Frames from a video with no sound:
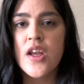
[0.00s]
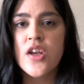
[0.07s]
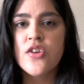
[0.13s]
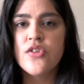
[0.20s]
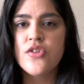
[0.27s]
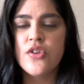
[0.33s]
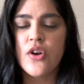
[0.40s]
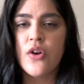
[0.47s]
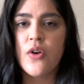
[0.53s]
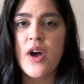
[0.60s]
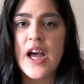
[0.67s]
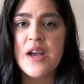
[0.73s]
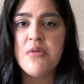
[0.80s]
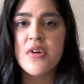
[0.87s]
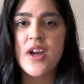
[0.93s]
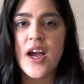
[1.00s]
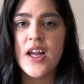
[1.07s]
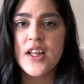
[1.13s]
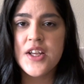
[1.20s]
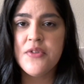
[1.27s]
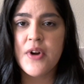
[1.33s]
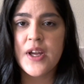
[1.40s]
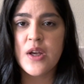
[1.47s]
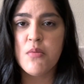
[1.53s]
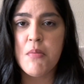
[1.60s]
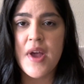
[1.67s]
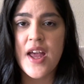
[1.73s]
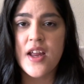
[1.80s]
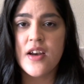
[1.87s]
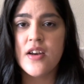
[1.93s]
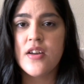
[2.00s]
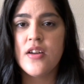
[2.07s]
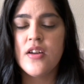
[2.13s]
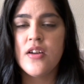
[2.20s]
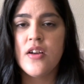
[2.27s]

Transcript: So I would highly recommend,